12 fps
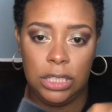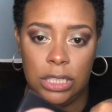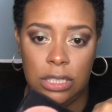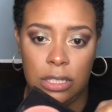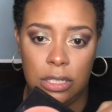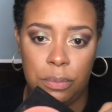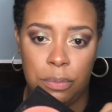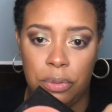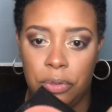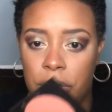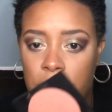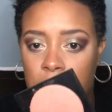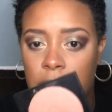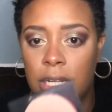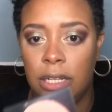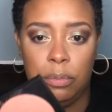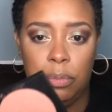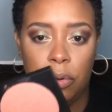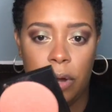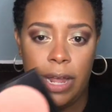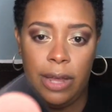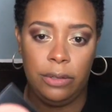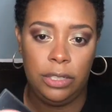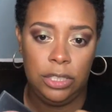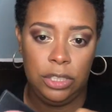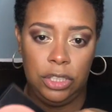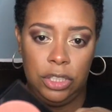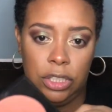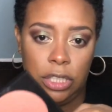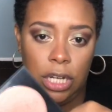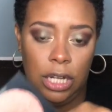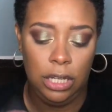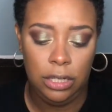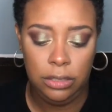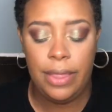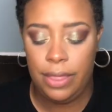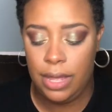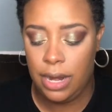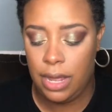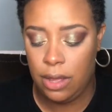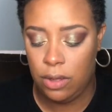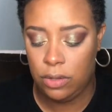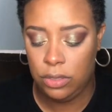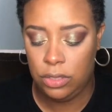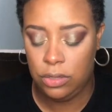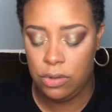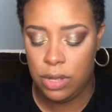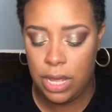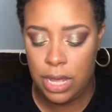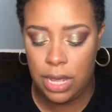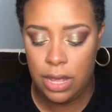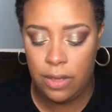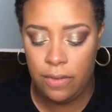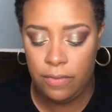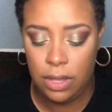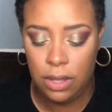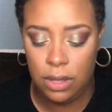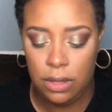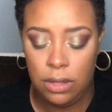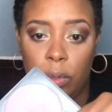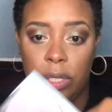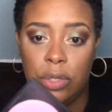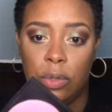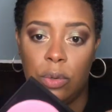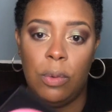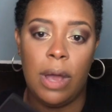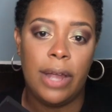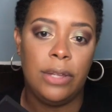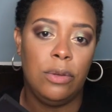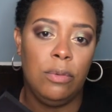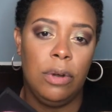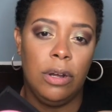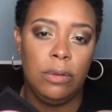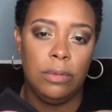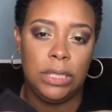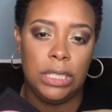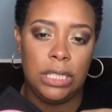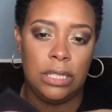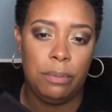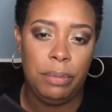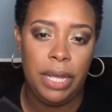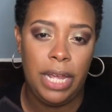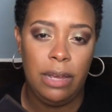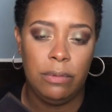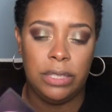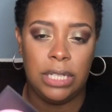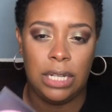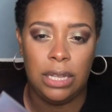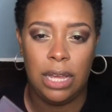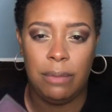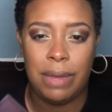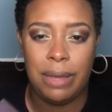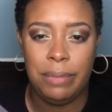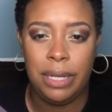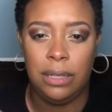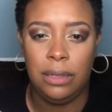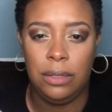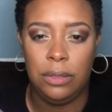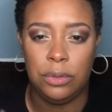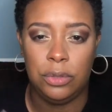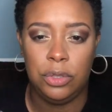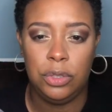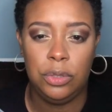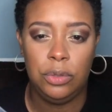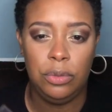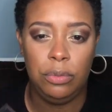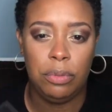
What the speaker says: is this pretty brownish color, and then I also have the Whistle While You Work, which is the pink, which I think might be a little too